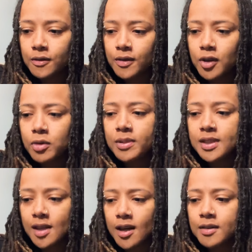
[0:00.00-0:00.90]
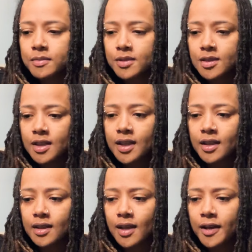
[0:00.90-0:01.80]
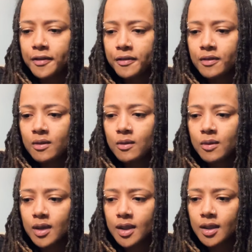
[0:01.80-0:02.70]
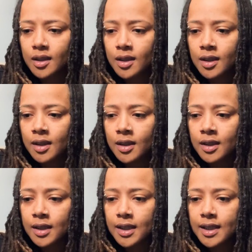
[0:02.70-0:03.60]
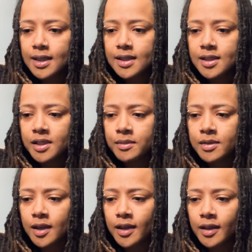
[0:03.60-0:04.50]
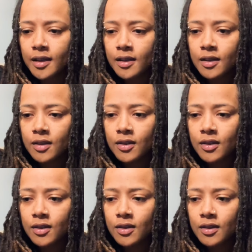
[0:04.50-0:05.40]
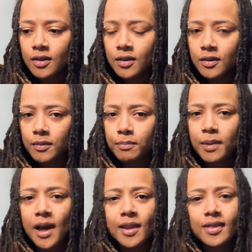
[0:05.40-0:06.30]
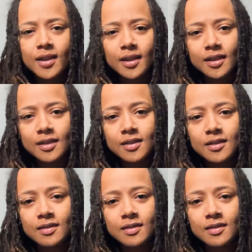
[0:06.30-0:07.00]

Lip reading: there will be times in your life where it seems like bad things